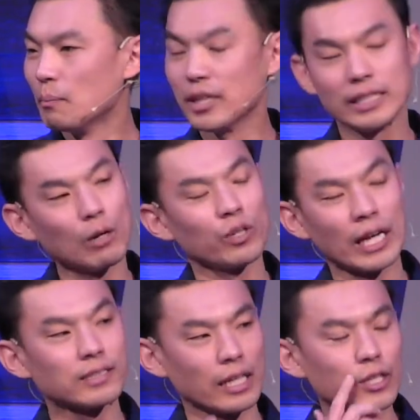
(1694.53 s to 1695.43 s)
But yet when
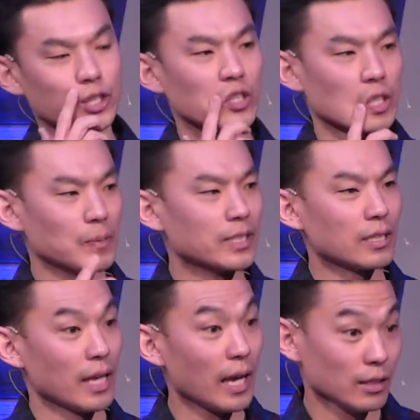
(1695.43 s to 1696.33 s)
Isaiah shows up and
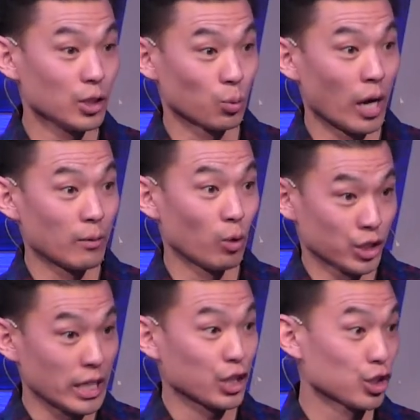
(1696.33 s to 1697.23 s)
says, hey, you know, God
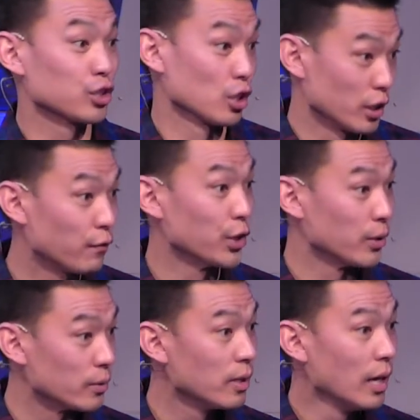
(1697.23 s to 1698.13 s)
wants to actually deliver
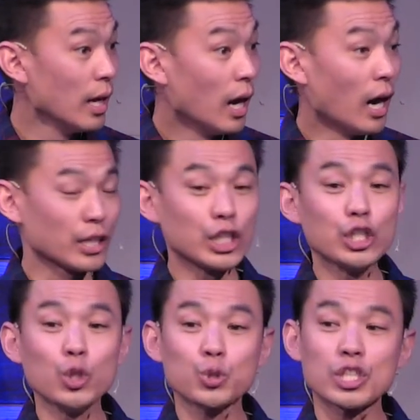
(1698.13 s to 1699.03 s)
you, he
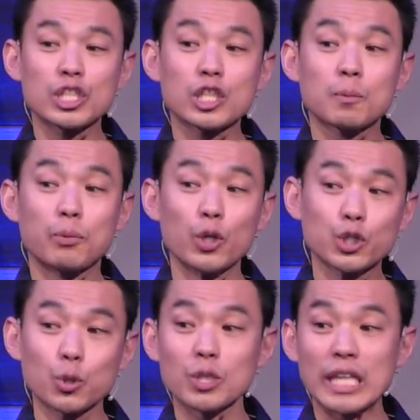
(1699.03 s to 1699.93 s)
uses
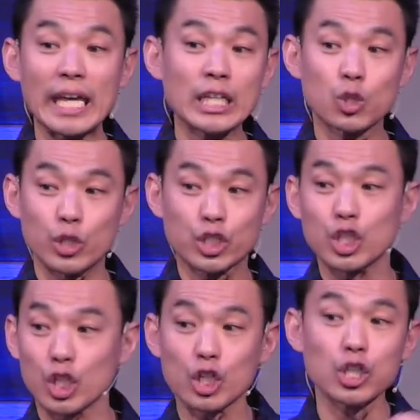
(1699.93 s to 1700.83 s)
spiritual language
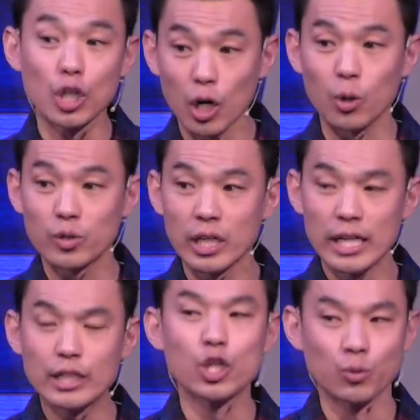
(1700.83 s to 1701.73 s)
to cloak
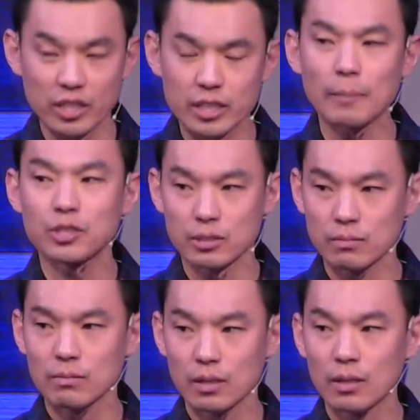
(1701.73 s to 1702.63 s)
his own deception.
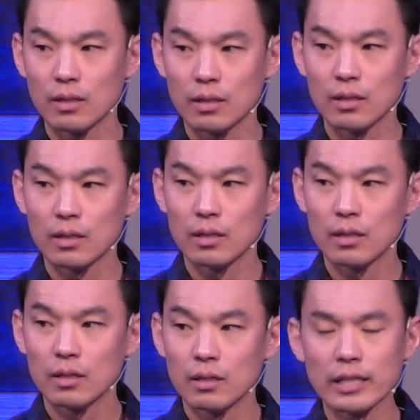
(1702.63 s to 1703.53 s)

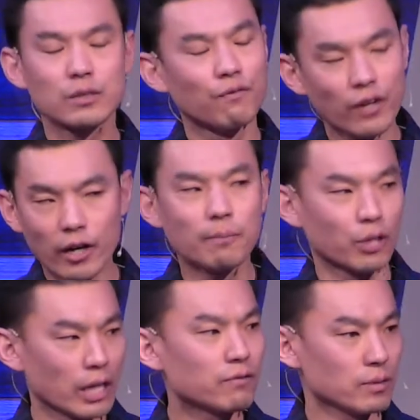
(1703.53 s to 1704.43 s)
That is very
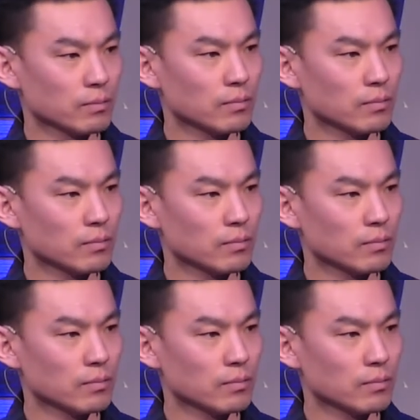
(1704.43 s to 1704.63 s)
prideful,